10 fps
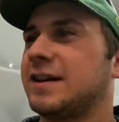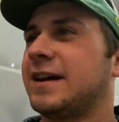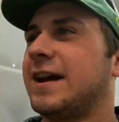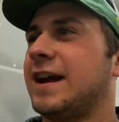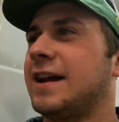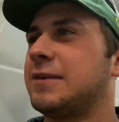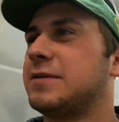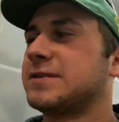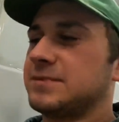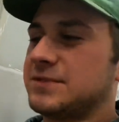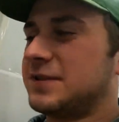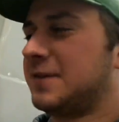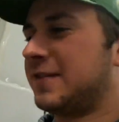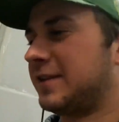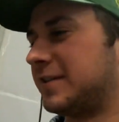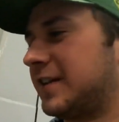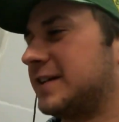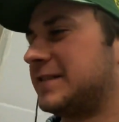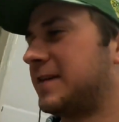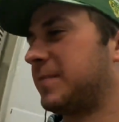Hey, you want to
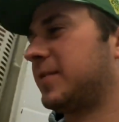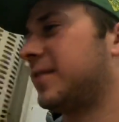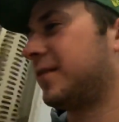get supper?